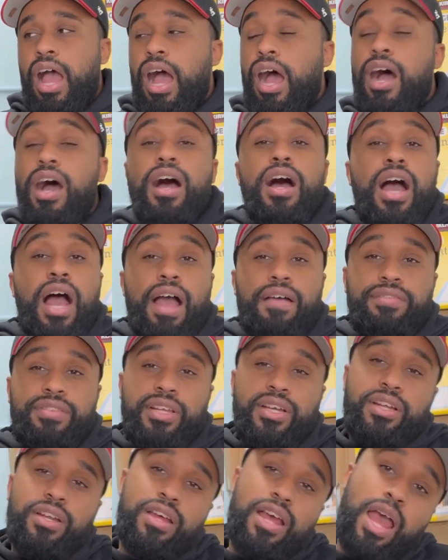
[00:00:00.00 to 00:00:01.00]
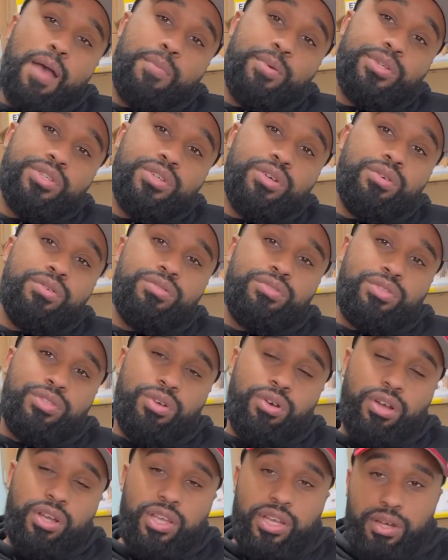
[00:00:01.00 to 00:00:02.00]
I've done an episode
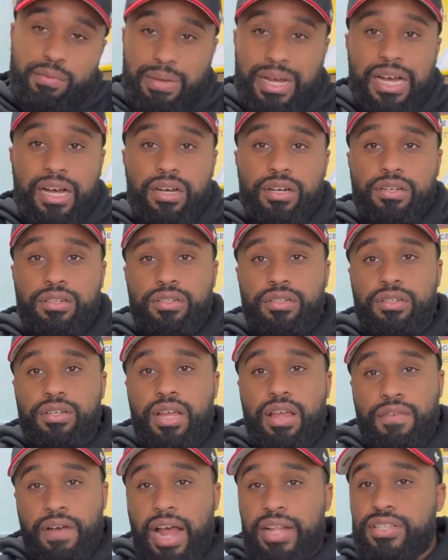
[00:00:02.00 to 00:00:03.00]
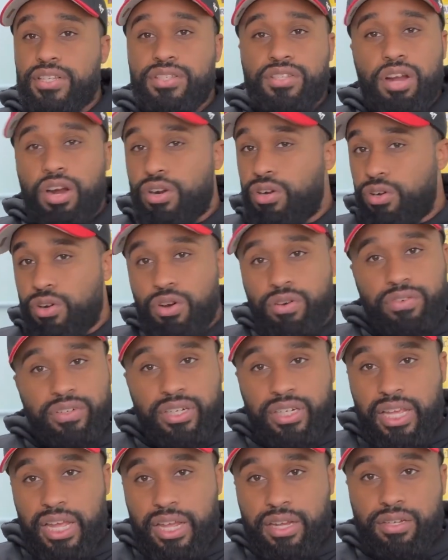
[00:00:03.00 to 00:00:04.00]
talking about if I had to start all
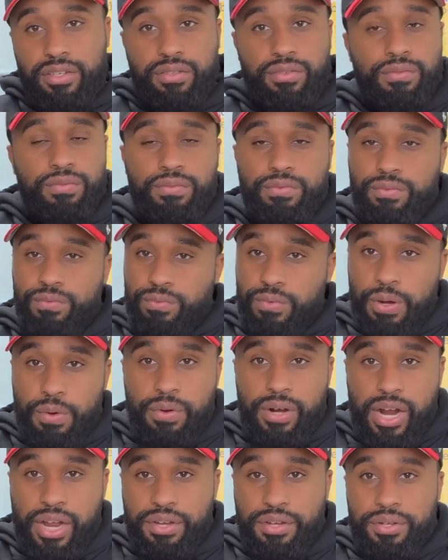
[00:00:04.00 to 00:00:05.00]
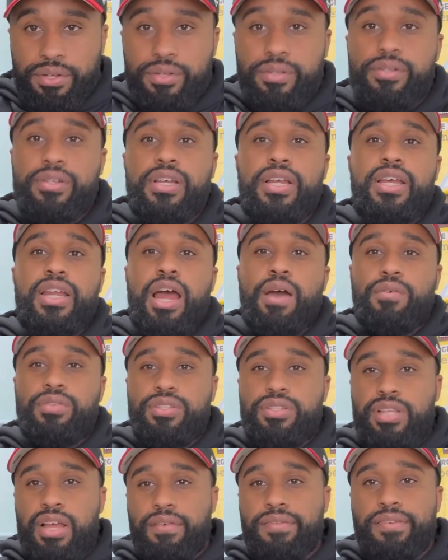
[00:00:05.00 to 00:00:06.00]
over again, what would I do? And I
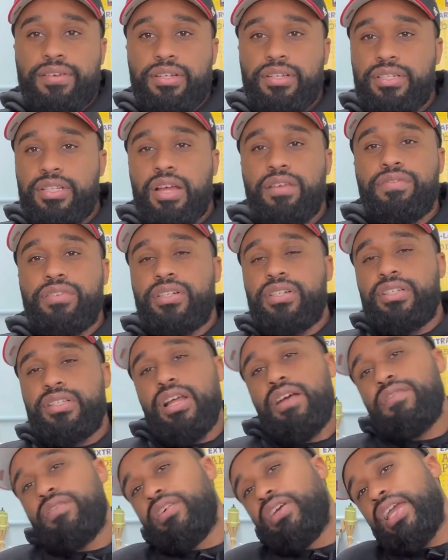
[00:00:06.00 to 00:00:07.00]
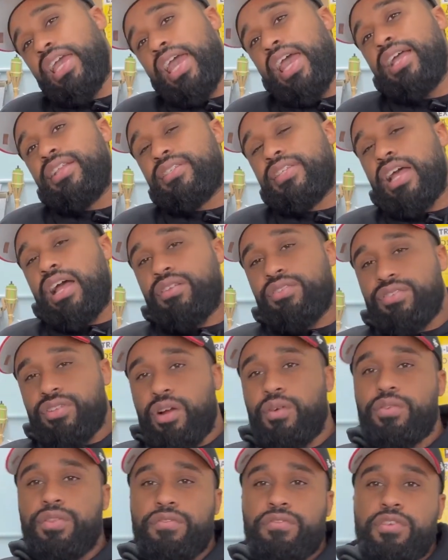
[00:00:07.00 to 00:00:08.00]
would definitely, definitely, definitely, hands down,
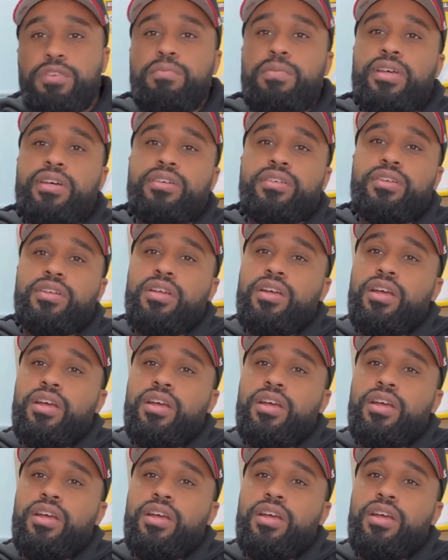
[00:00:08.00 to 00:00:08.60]
start with a female.